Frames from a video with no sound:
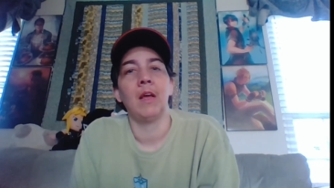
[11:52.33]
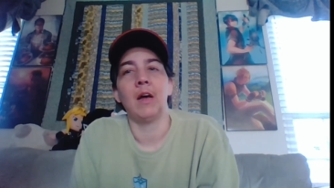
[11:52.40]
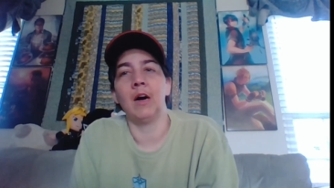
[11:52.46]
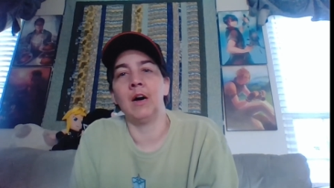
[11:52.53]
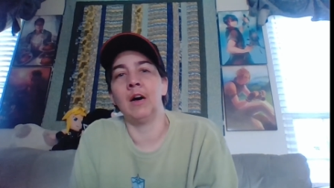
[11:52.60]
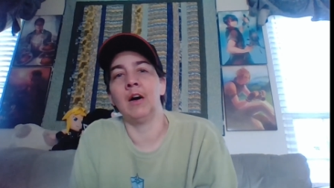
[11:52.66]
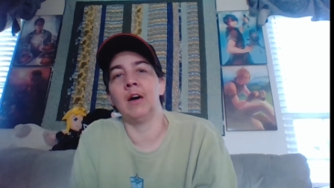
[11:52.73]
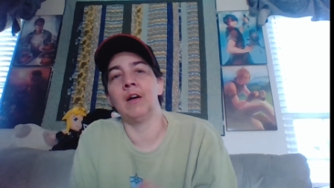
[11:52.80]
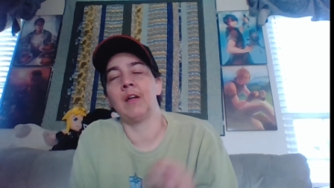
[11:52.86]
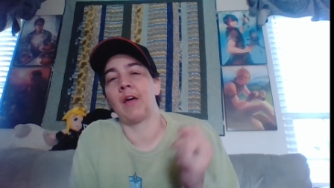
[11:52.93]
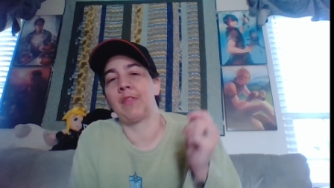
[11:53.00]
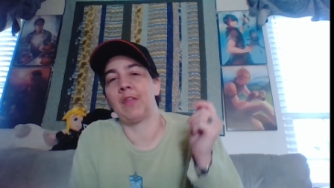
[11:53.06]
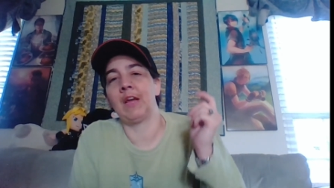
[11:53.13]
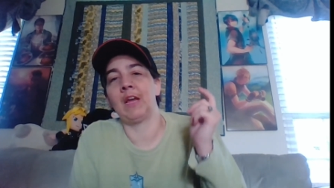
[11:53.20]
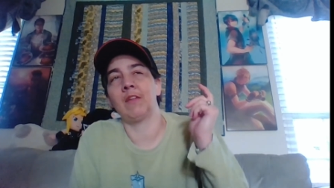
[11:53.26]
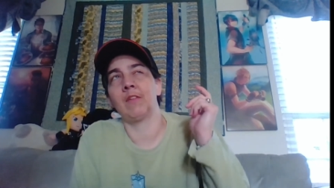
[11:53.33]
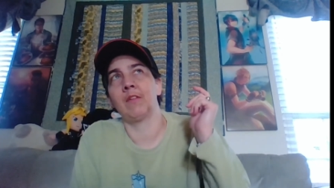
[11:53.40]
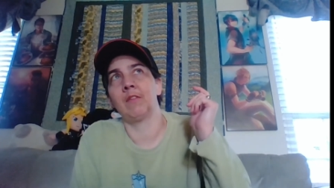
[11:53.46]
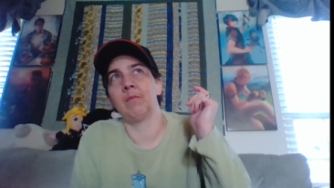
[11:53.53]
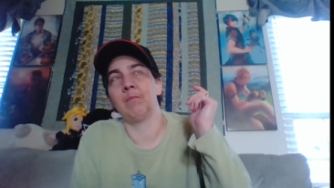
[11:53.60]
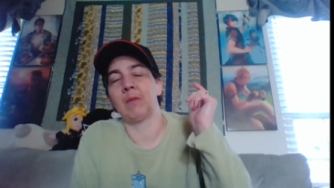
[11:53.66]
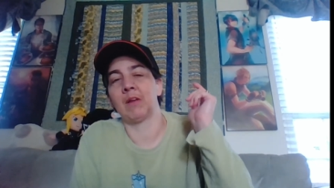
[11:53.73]
I think
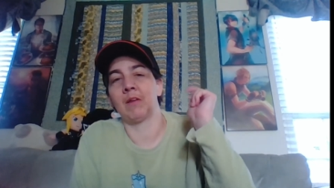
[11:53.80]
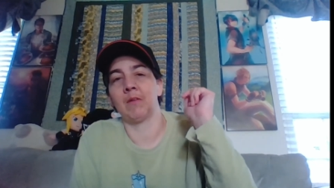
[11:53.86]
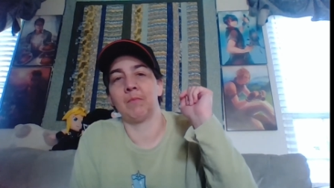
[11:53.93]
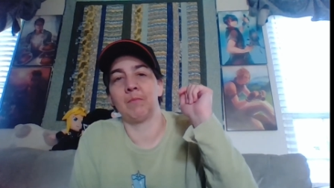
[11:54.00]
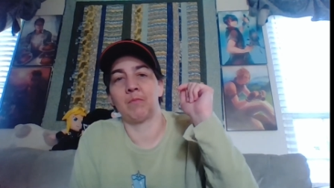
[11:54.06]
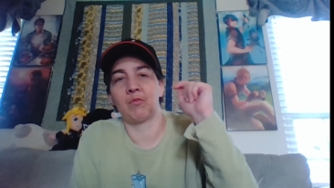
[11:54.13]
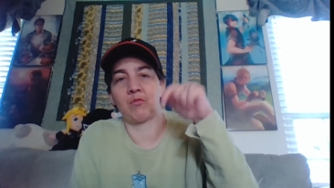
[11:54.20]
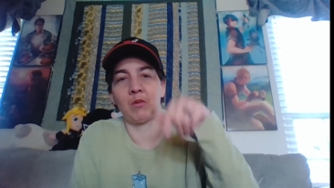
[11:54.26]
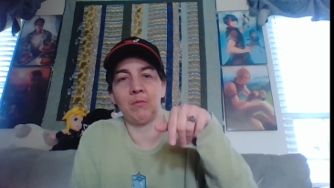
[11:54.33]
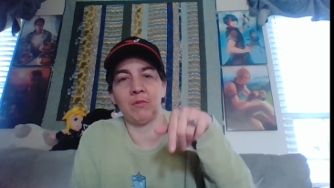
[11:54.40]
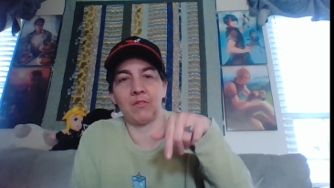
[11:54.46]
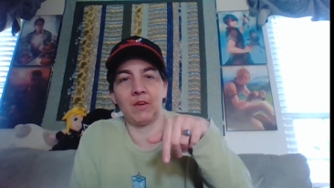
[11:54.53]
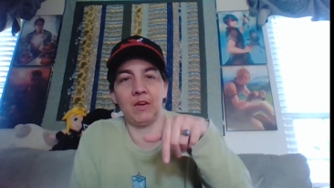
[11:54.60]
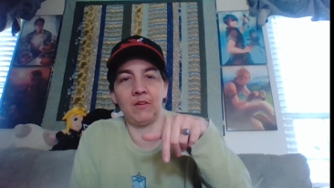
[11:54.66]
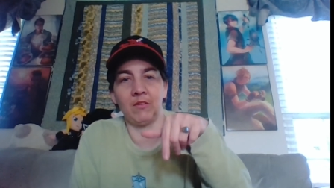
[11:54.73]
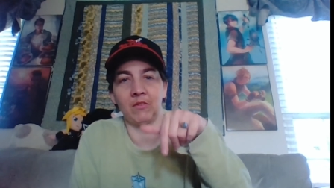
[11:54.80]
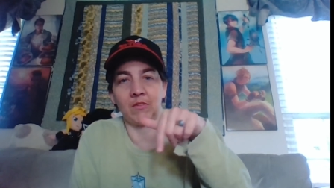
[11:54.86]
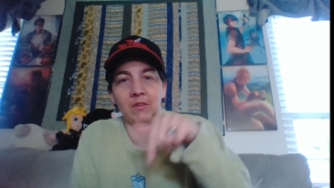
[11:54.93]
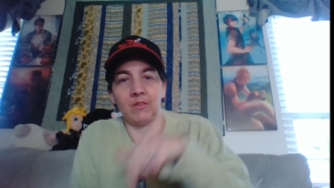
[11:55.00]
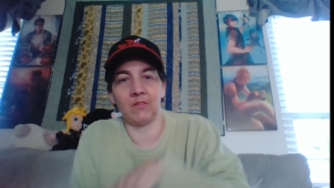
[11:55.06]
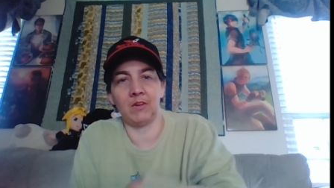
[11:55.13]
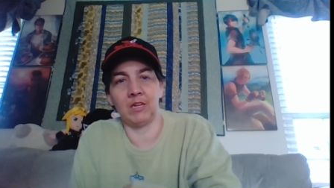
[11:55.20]
my streaming schedule is
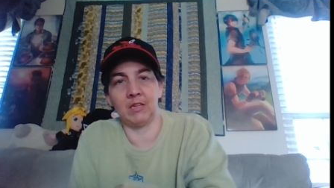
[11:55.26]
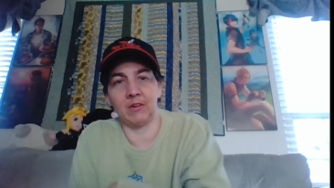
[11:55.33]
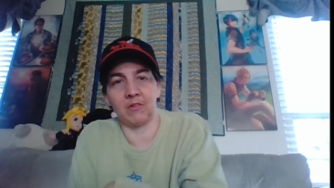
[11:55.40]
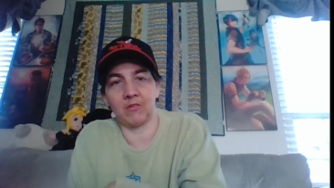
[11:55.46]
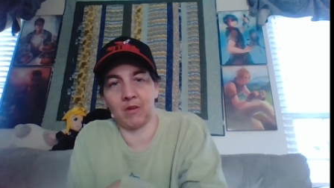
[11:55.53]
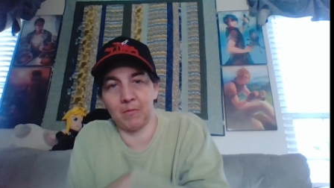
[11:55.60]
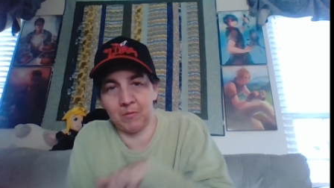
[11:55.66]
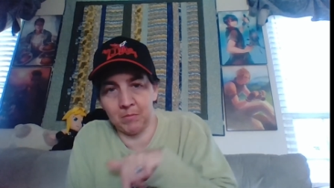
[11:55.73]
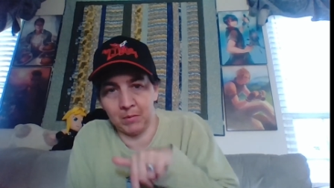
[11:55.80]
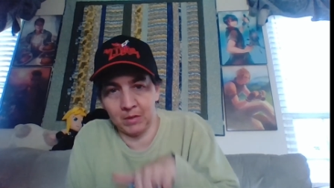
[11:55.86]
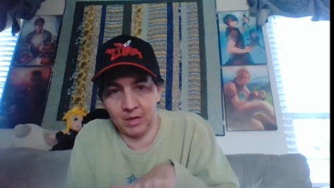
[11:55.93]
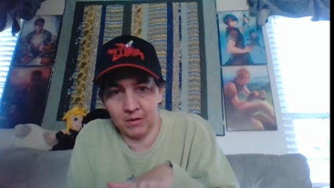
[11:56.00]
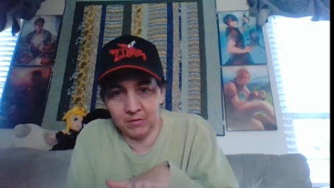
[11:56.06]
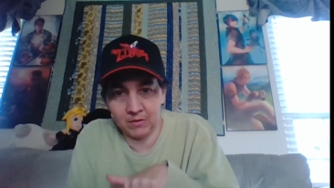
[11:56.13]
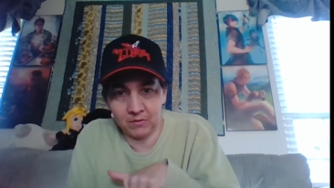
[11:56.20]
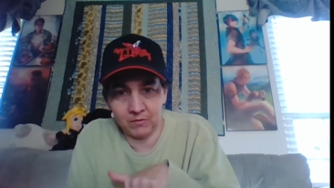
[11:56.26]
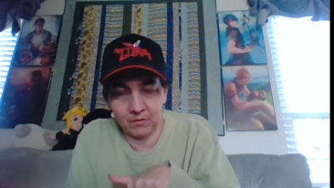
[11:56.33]
listed in the description below